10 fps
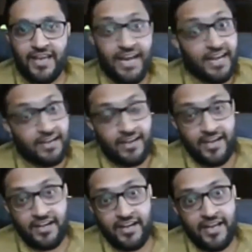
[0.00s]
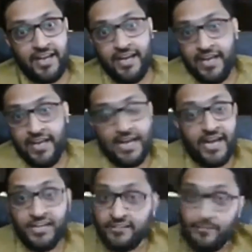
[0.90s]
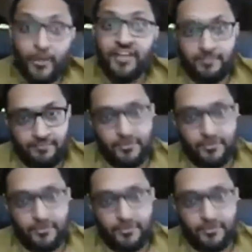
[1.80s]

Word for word: And and and I disappoint them,